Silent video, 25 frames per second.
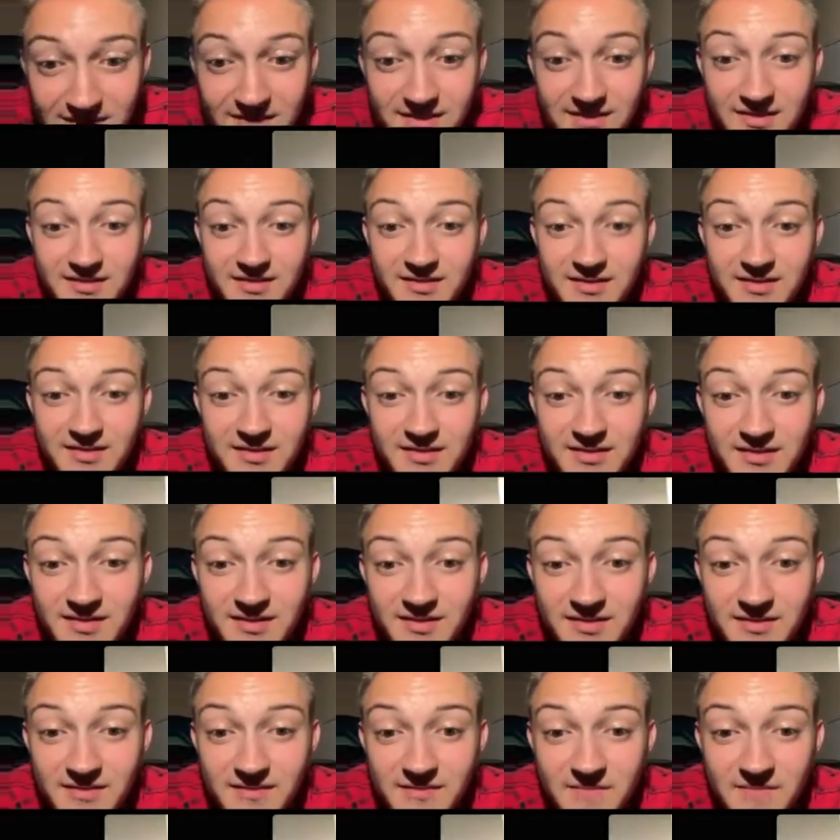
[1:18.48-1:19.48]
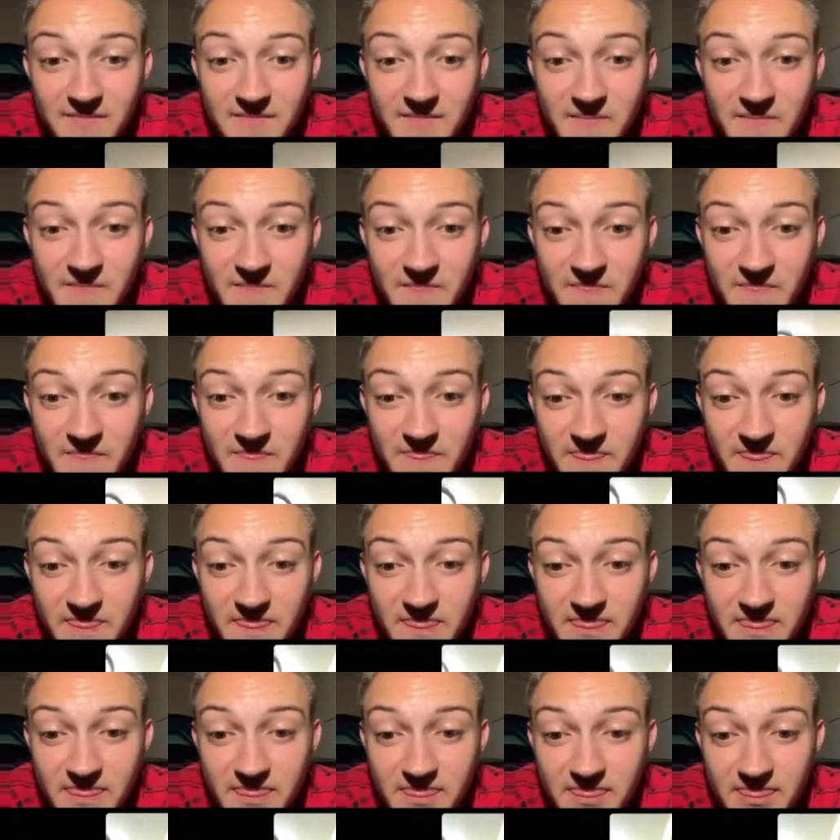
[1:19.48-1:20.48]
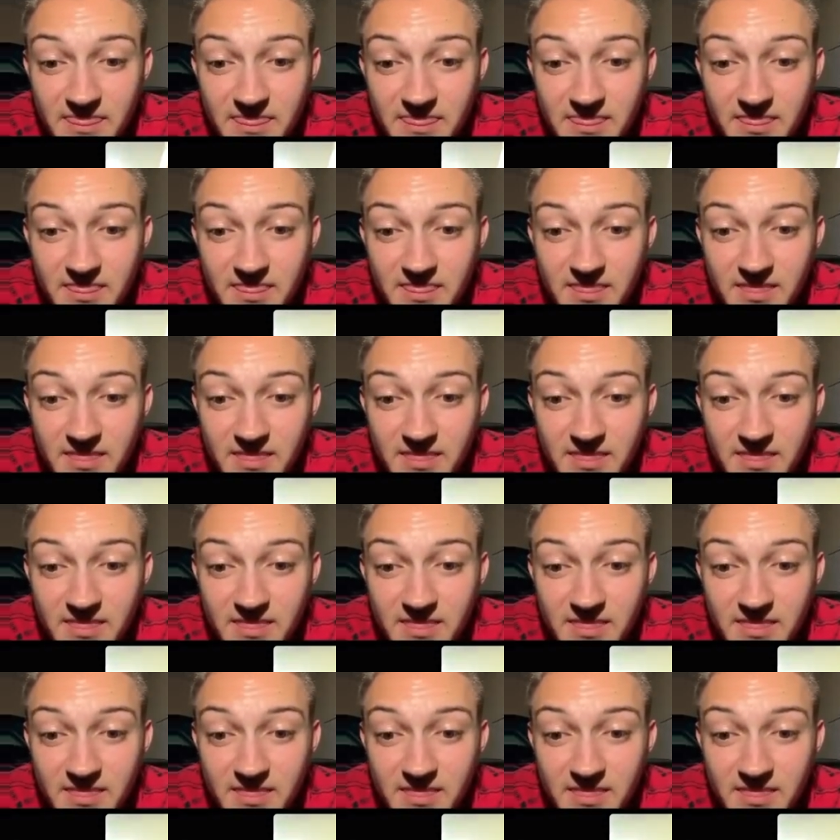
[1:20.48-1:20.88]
Nobody speaks.